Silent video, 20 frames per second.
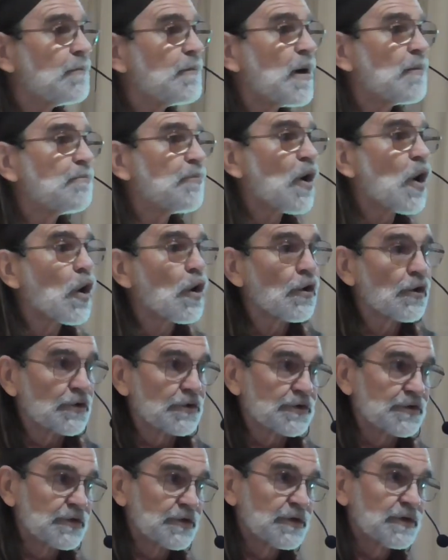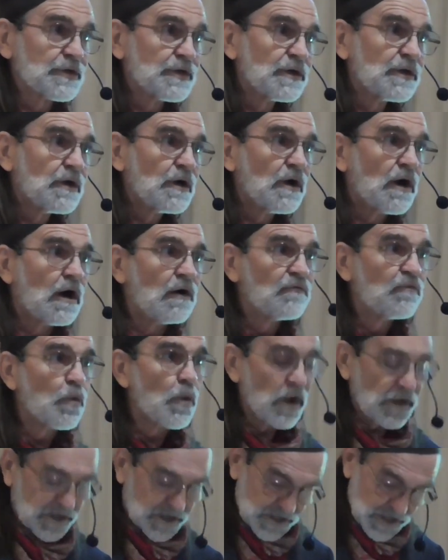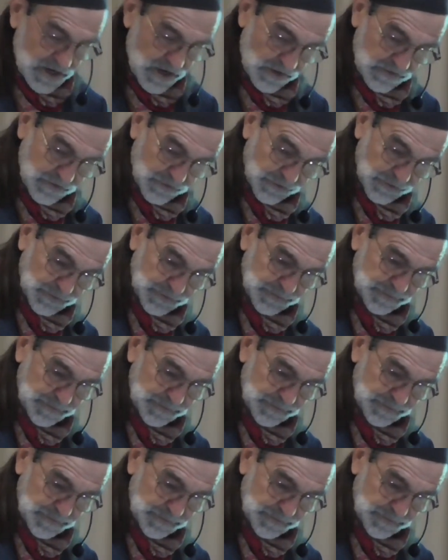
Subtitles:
a part of one another.